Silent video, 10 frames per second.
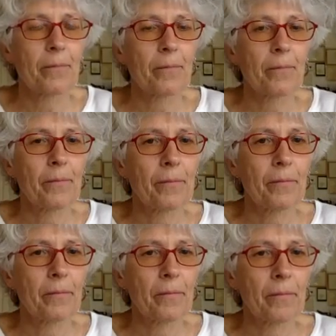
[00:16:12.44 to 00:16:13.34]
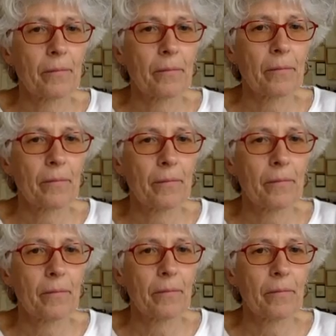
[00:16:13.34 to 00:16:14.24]

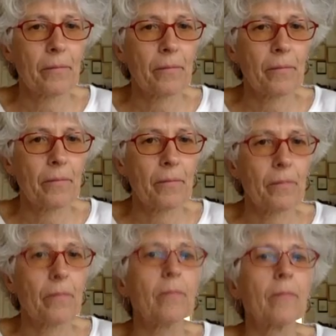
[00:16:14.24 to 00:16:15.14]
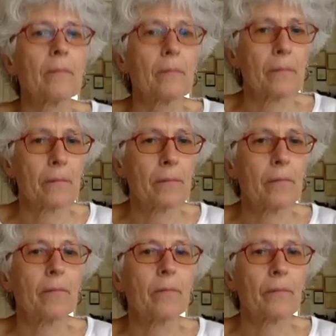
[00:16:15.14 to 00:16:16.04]

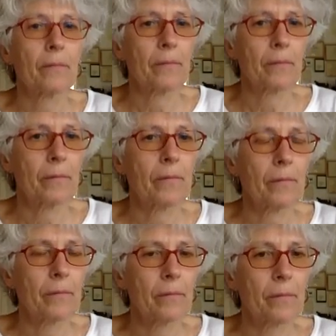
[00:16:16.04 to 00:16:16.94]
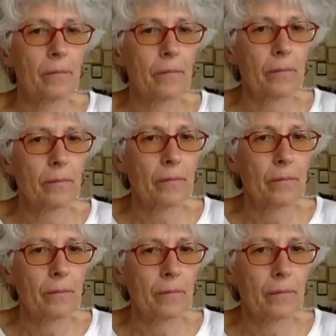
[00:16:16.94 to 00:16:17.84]

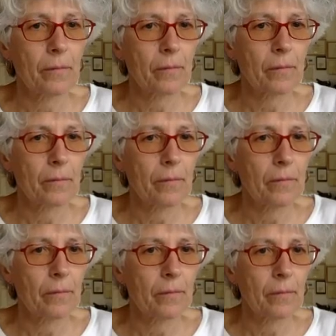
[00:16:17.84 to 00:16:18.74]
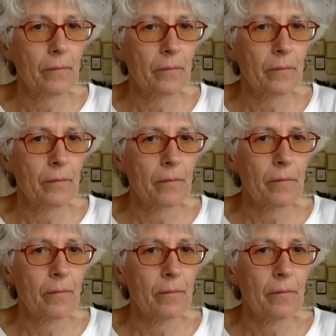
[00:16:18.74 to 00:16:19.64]

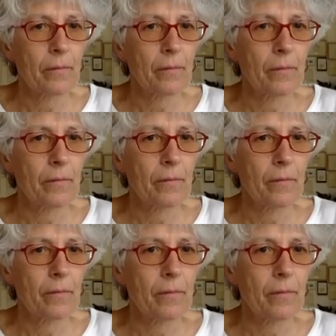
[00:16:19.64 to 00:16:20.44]
This person isn't speaking.